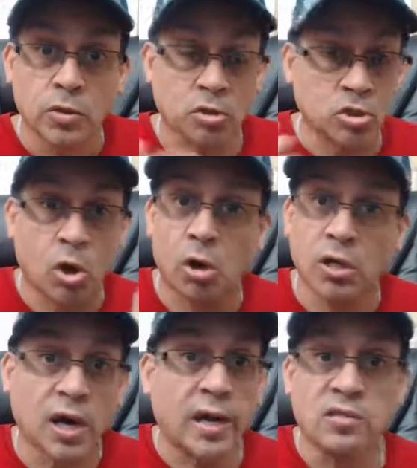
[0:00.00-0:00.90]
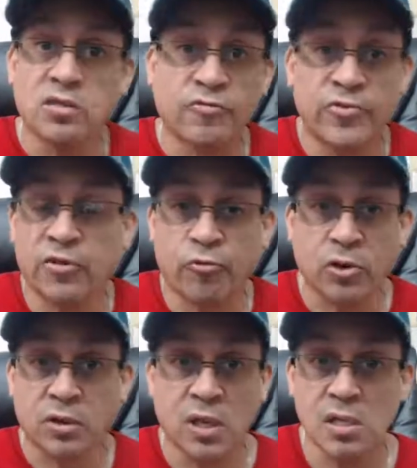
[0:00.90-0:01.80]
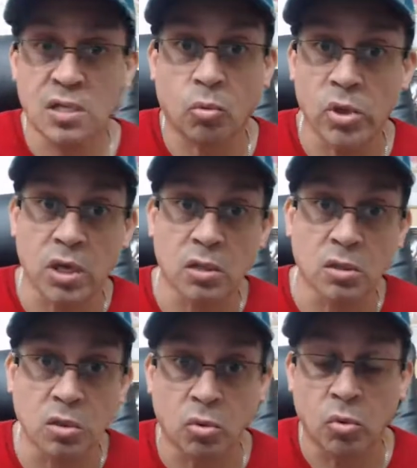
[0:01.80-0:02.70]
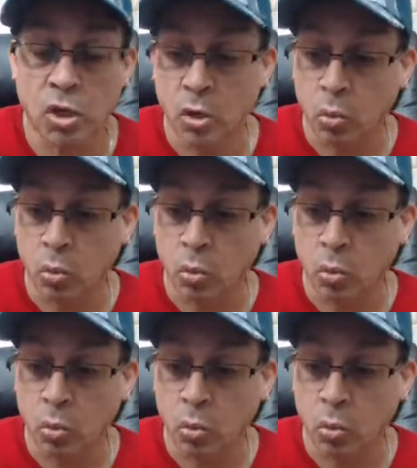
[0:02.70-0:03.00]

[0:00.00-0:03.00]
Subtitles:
There's all kinds of different things that we can do.